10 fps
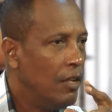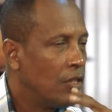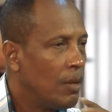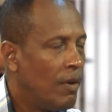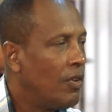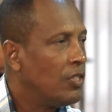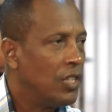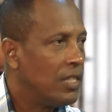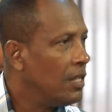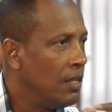Some of us
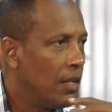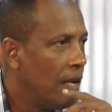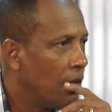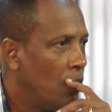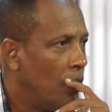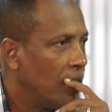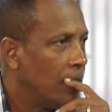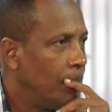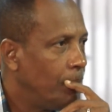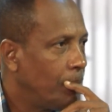just didn't get caught.
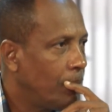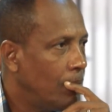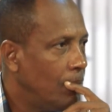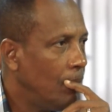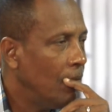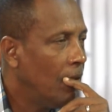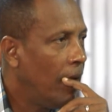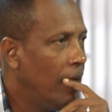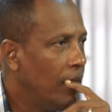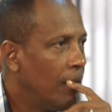True.
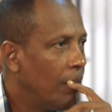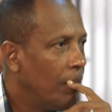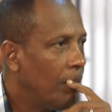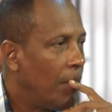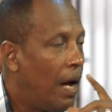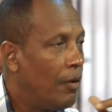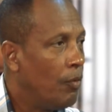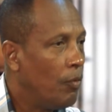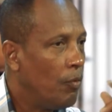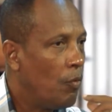Right? So true. And
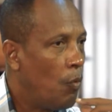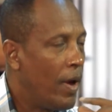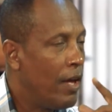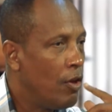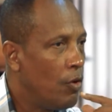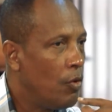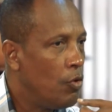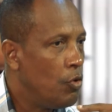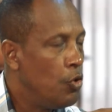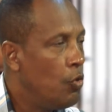where
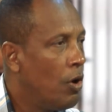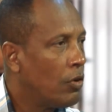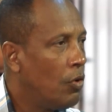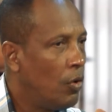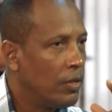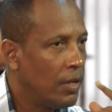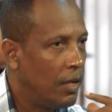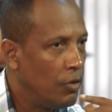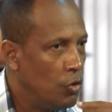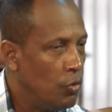you got caught
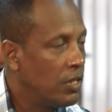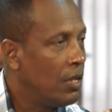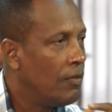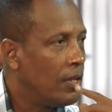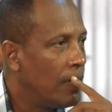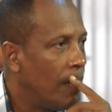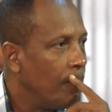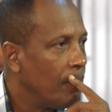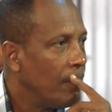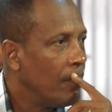and you saved your time,
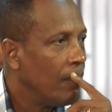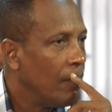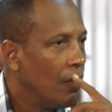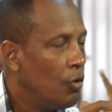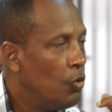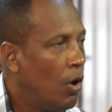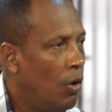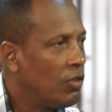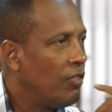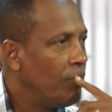you're
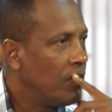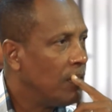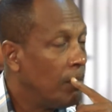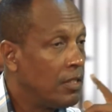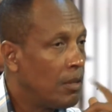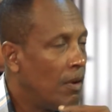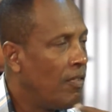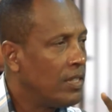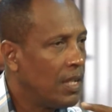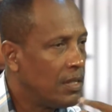out of prison. But some of
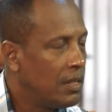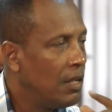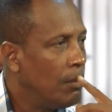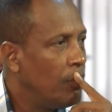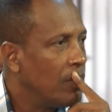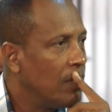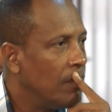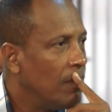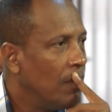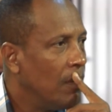us are still in prison
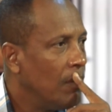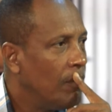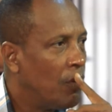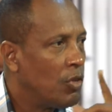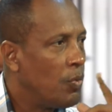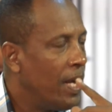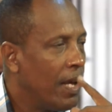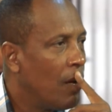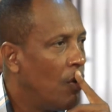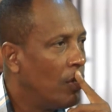because we ain't
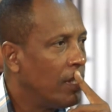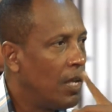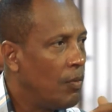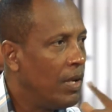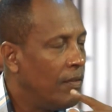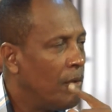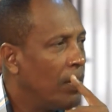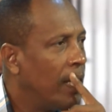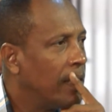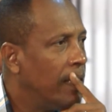get caught yet and we living
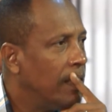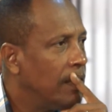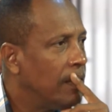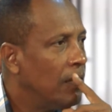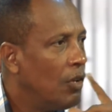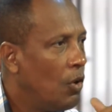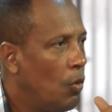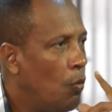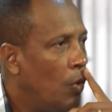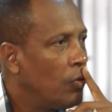with that guilt. Yes.
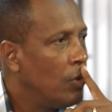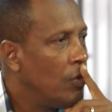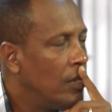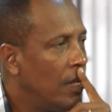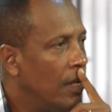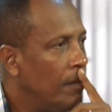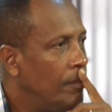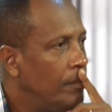What will you tell them?